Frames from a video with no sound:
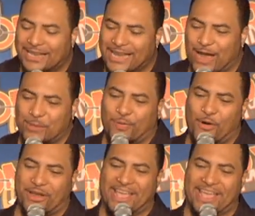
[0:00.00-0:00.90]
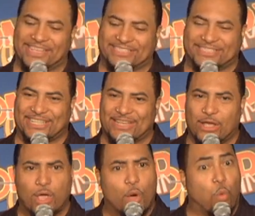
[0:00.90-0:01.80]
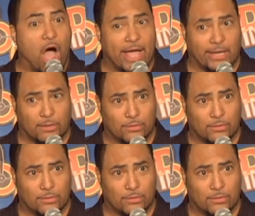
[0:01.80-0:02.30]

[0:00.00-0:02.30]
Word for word: Now, the point is, what?